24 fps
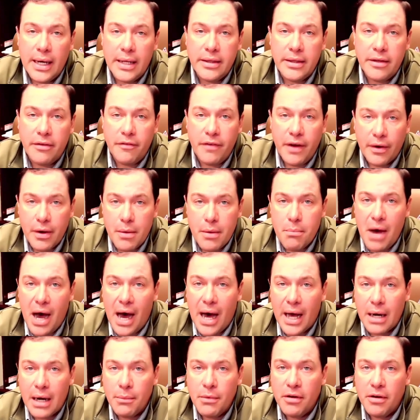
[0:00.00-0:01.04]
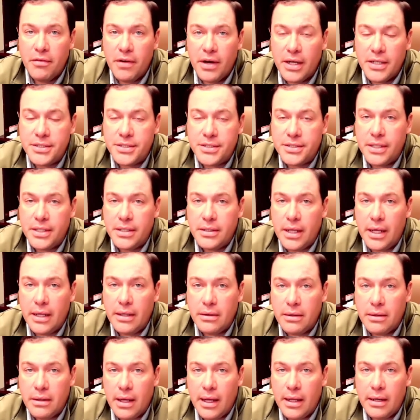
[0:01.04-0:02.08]
at the very bottom of us and
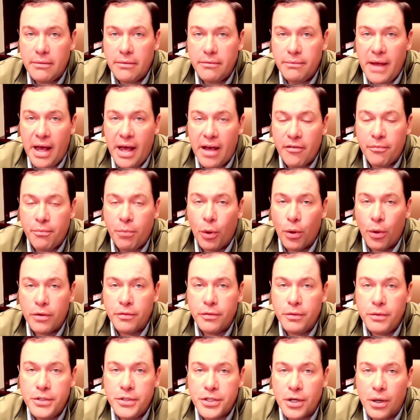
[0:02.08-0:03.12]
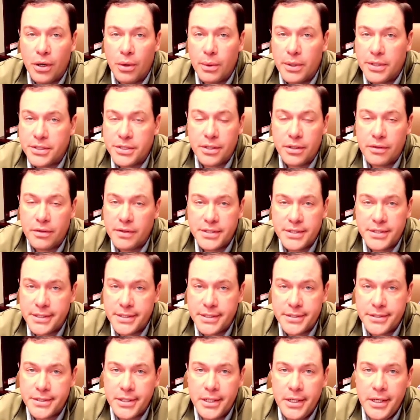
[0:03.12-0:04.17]
and and have Port Fourchon, which
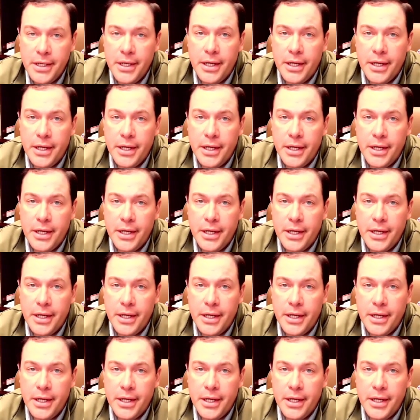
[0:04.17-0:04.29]
services,